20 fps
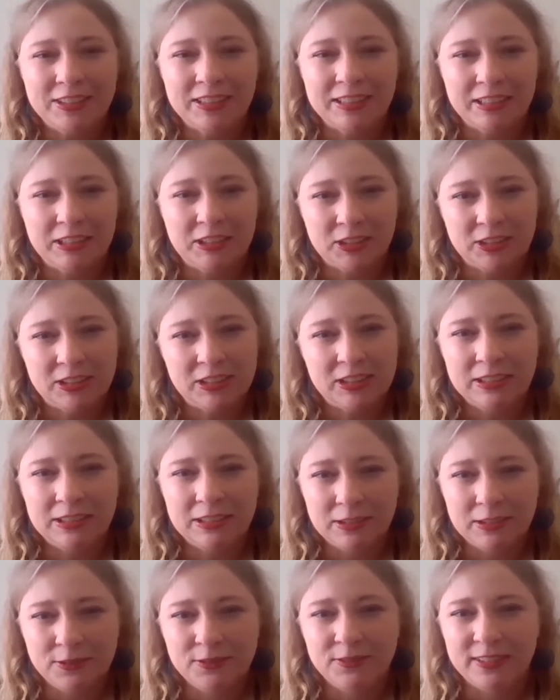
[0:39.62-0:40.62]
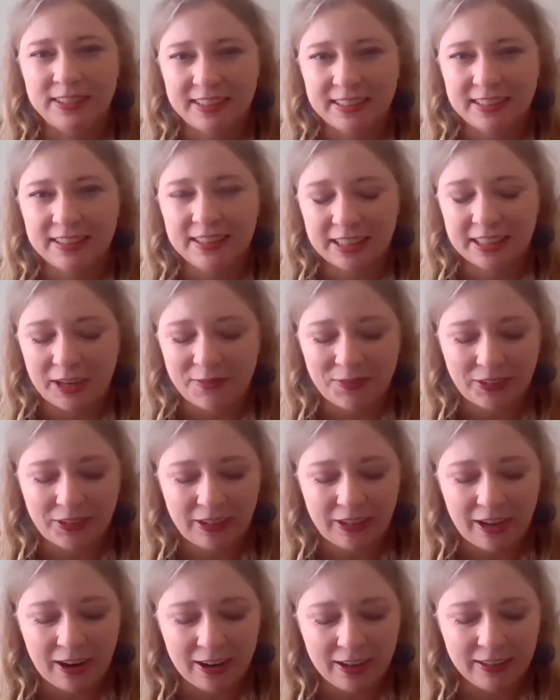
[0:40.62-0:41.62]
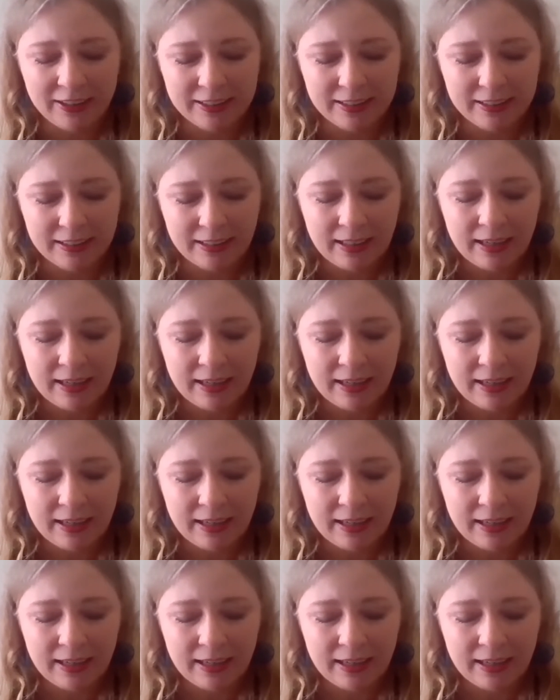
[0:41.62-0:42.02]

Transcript: in the churches who visit Shepherd Heart,